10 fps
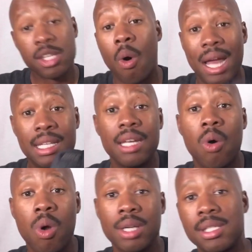So I did
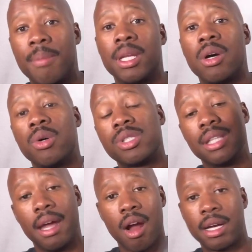order some of those.
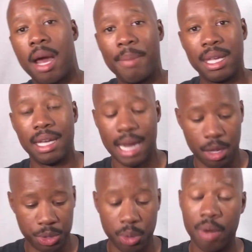They are coming, and
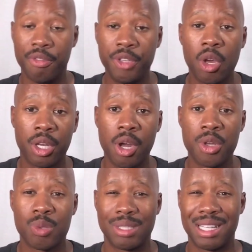I'll do a review on
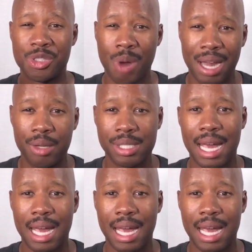those once I try those